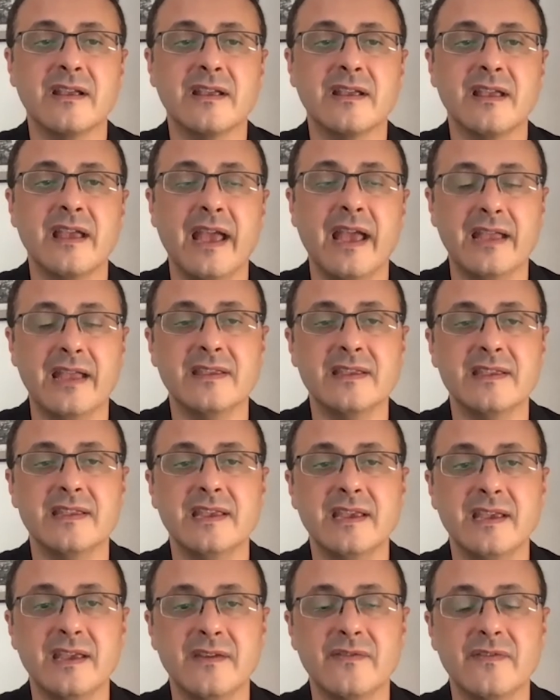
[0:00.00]

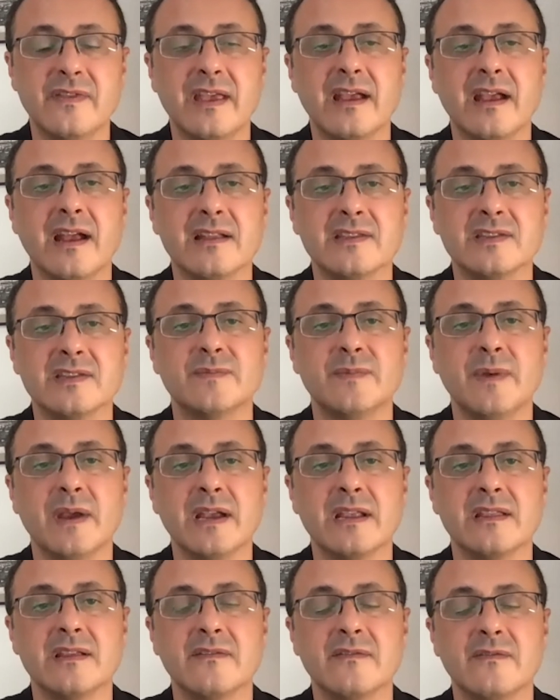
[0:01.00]
entity, if they got the
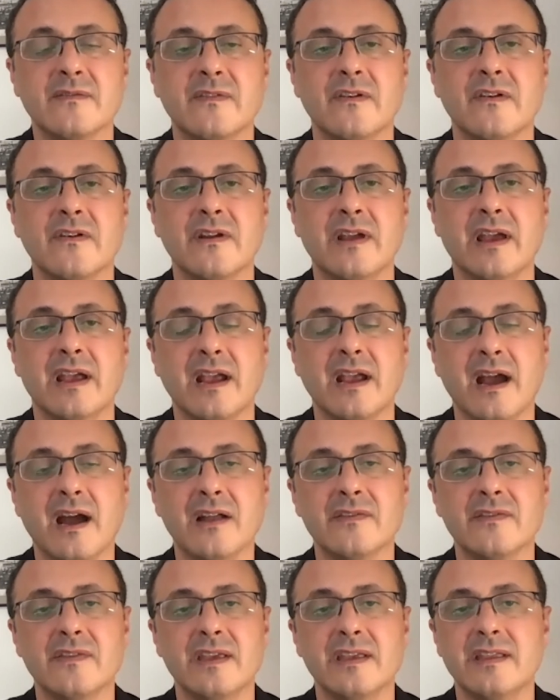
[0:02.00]
spectrum for a
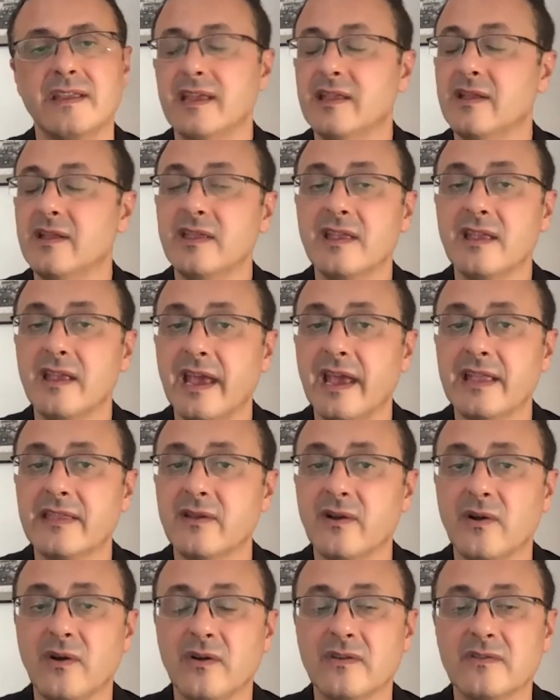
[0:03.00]
county, they didn't get
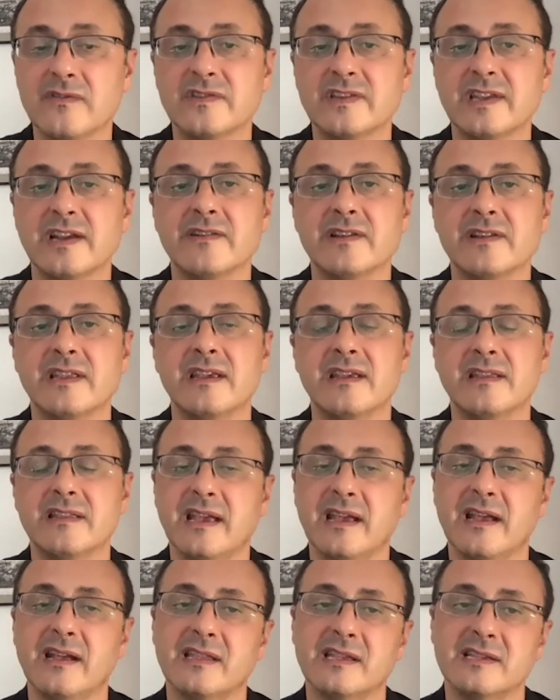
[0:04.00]
the whole 70, they
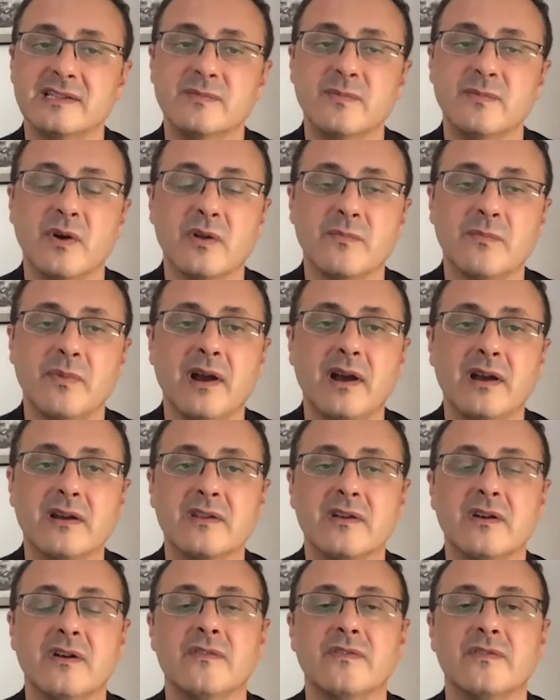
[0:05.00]
got a small part
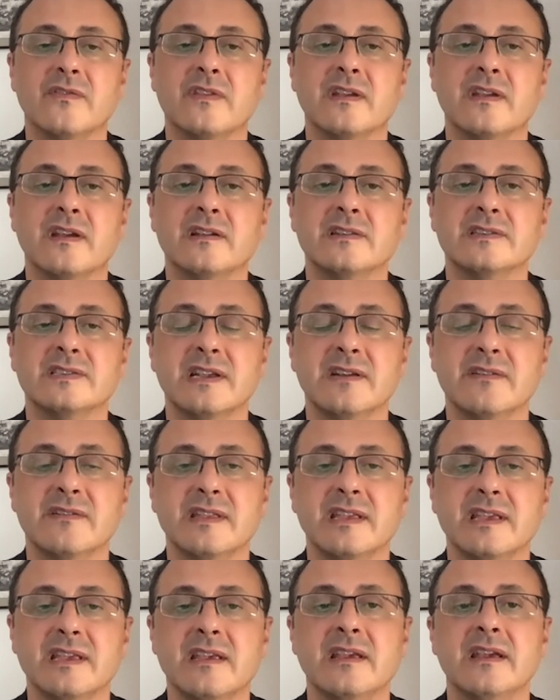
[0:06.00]
of the
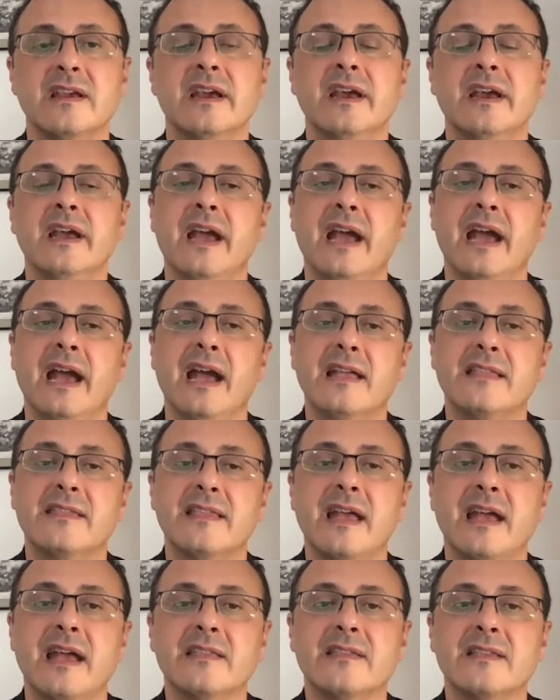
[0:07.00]
70, and
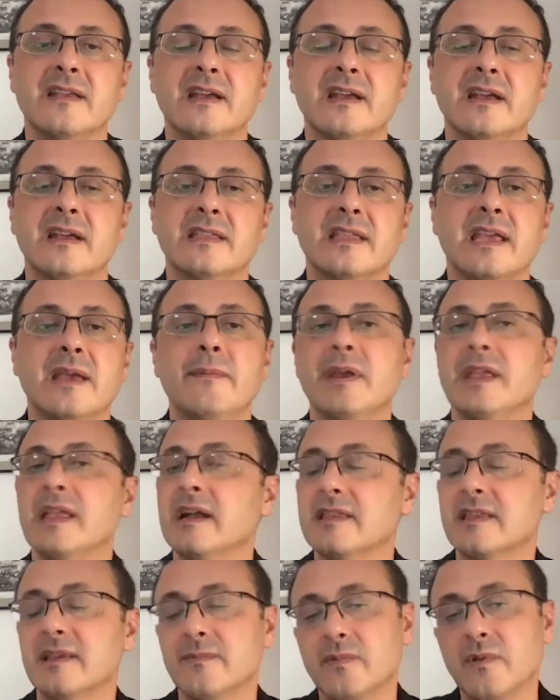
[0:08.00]
then they may
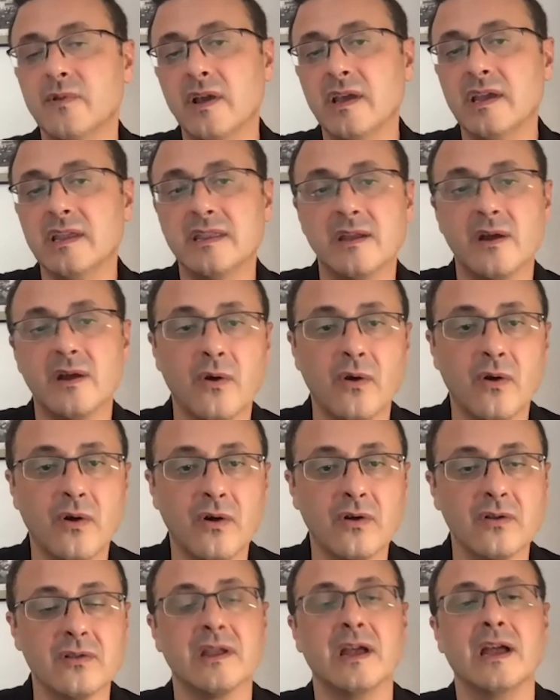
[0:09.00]
not deploy in the
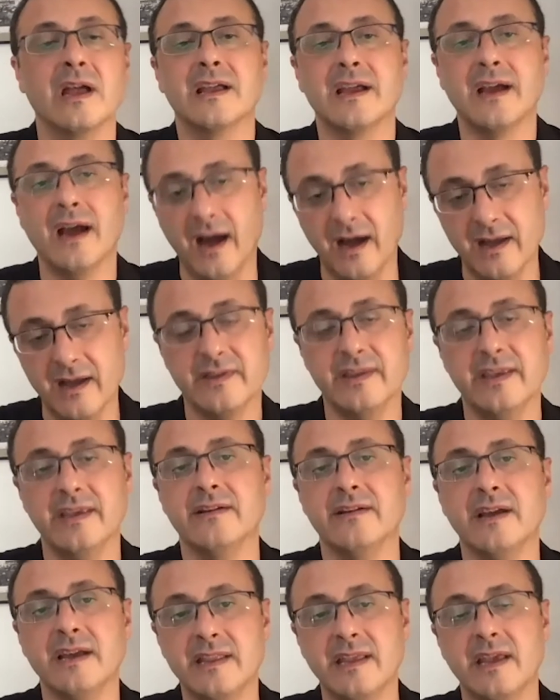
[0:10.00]
whole county,
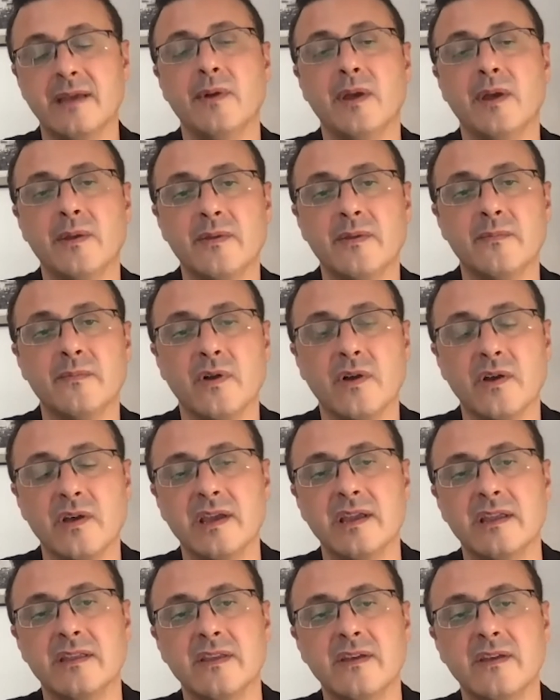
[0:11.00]
right? They may deploy
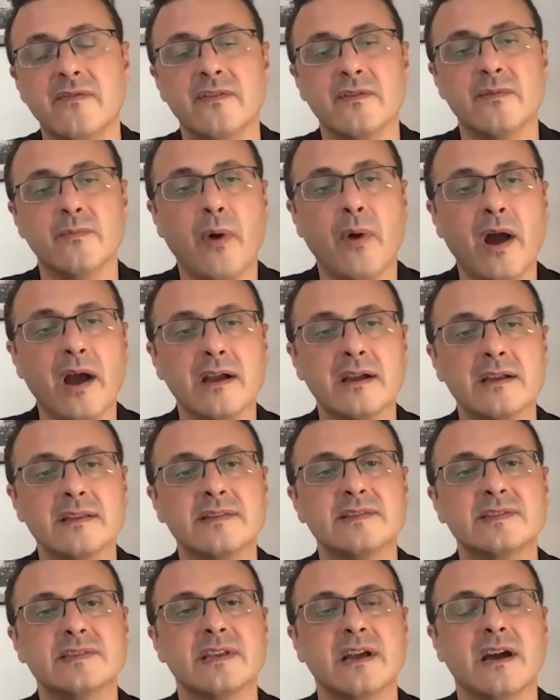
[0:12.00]
in different
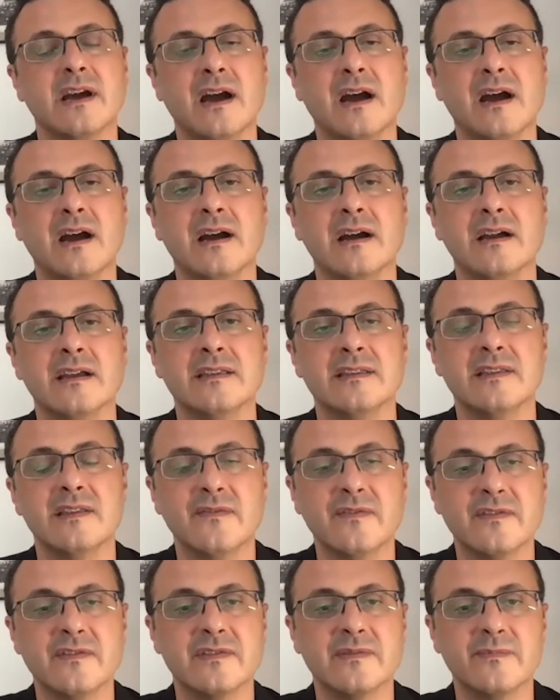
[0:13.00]
pockets, in
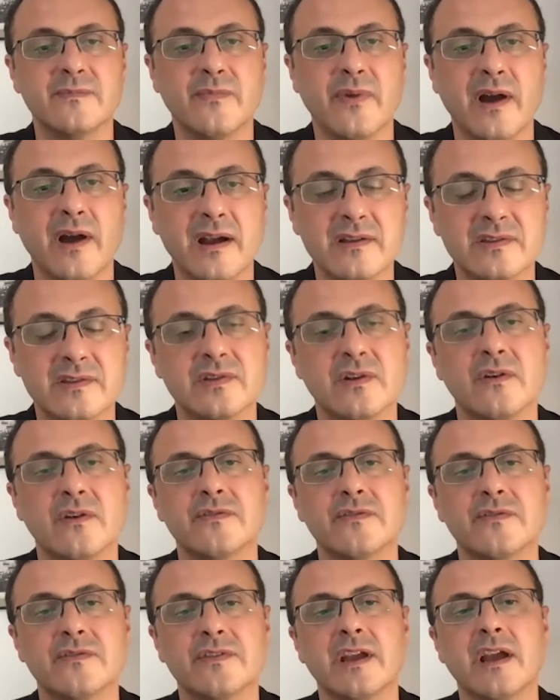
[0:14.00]
different parts of
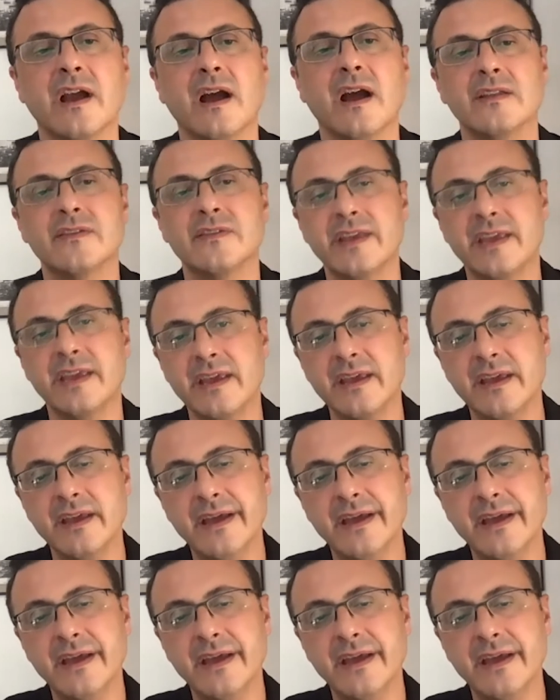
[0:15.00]
the county.